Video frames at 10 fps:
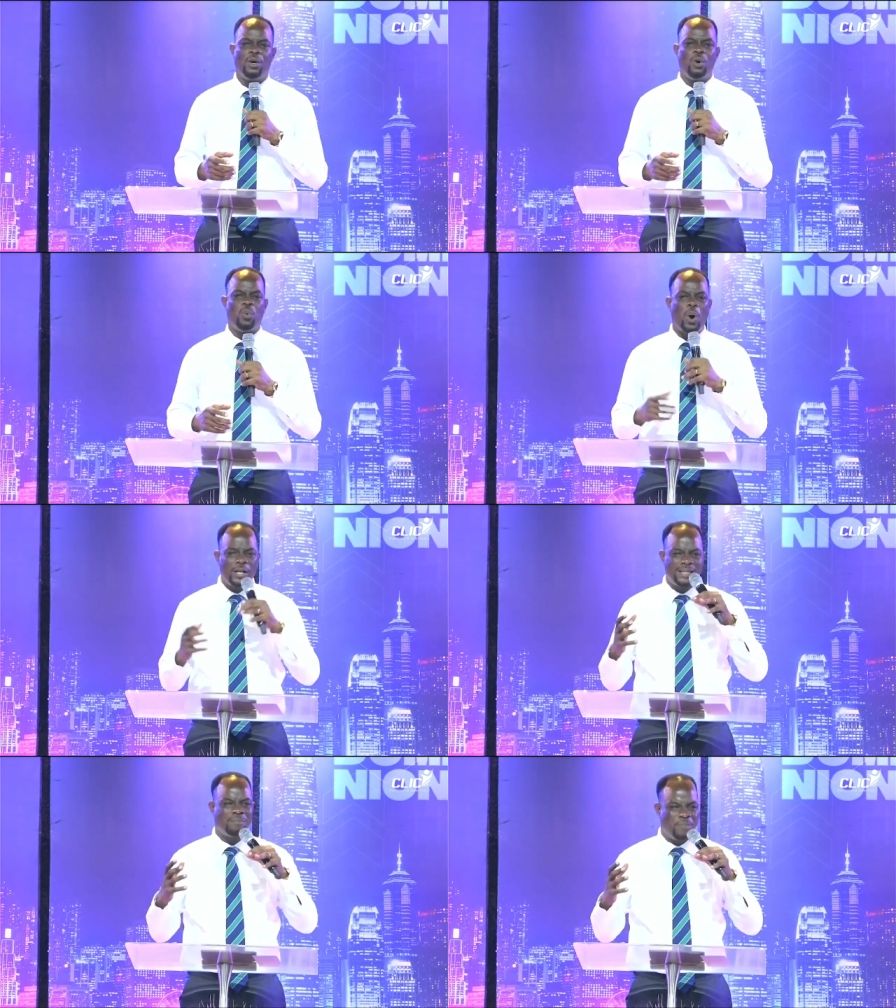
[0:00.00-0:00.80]
What
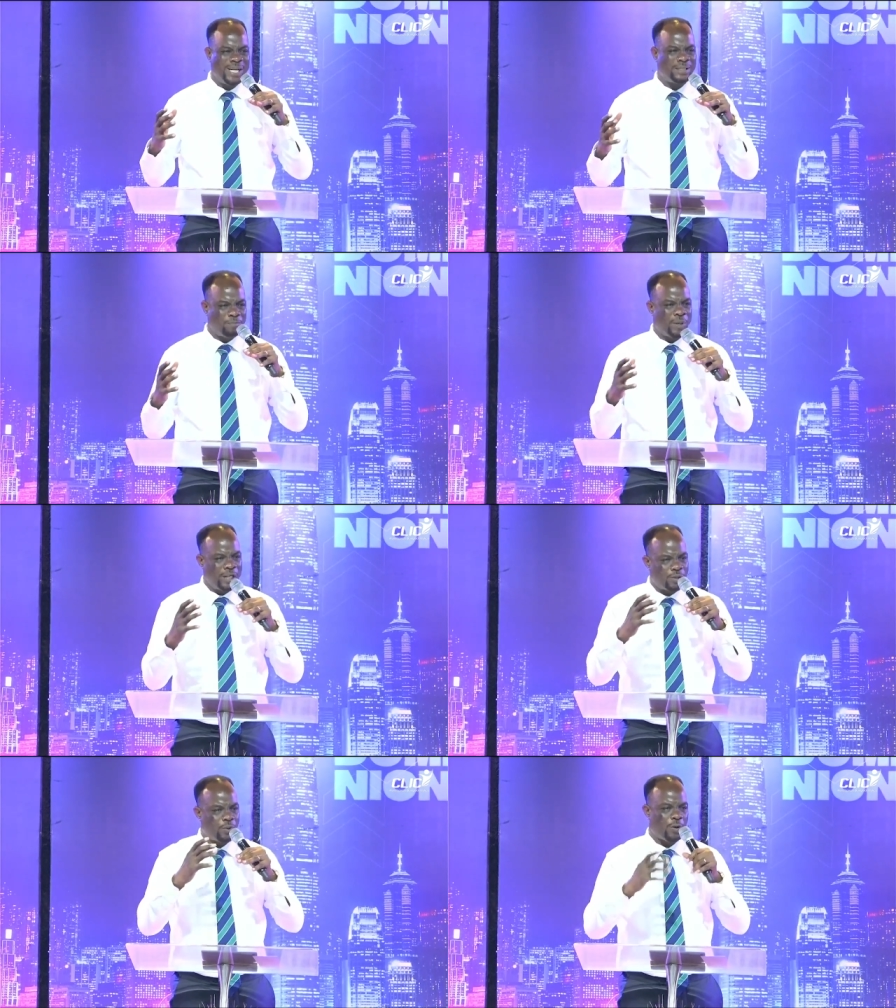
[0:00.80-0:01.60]
did praise bring
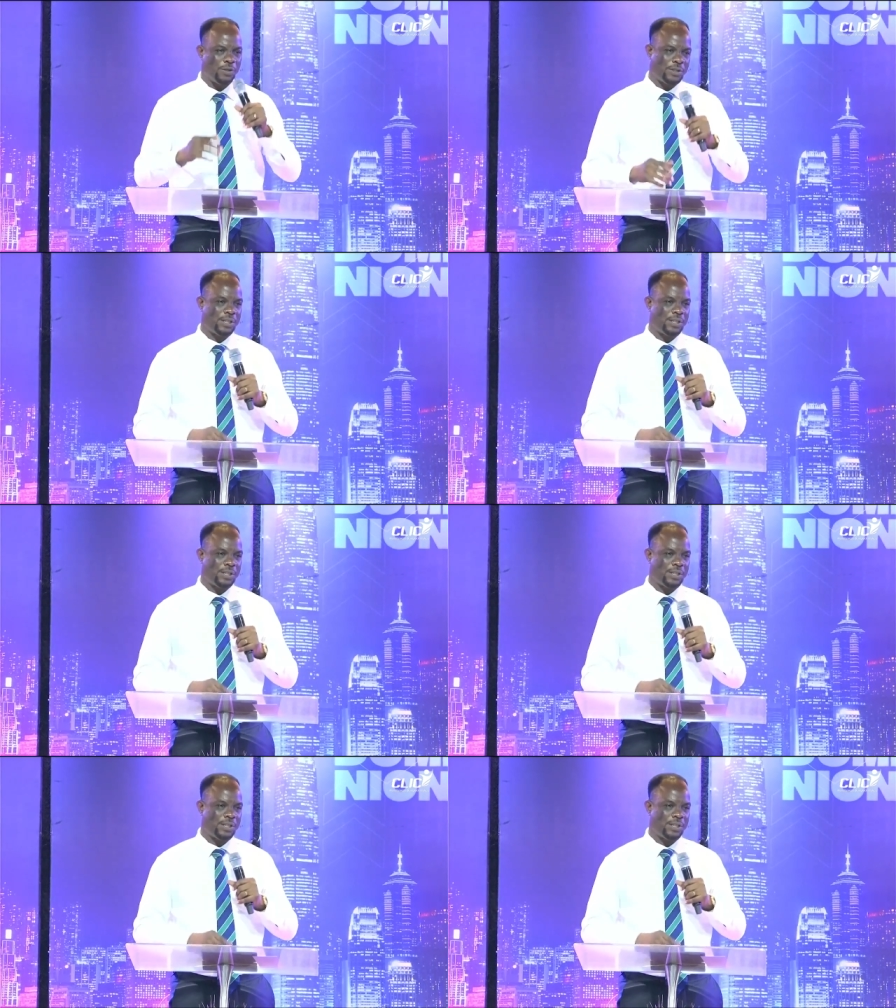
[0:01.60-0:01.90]
to us?